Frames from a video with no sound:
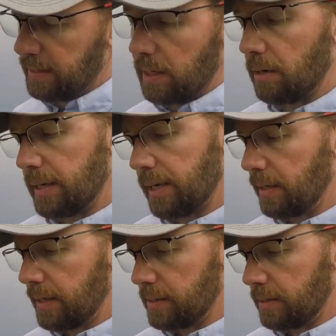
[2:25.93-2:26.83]
then I'll count
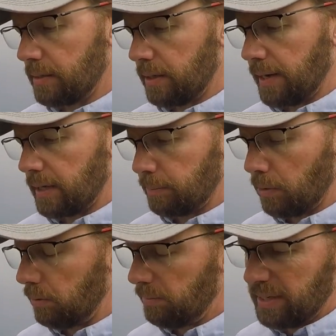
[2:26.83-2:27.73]
it as a cracked
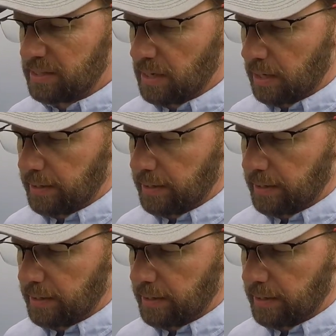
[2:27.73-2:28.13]
boll. But it's not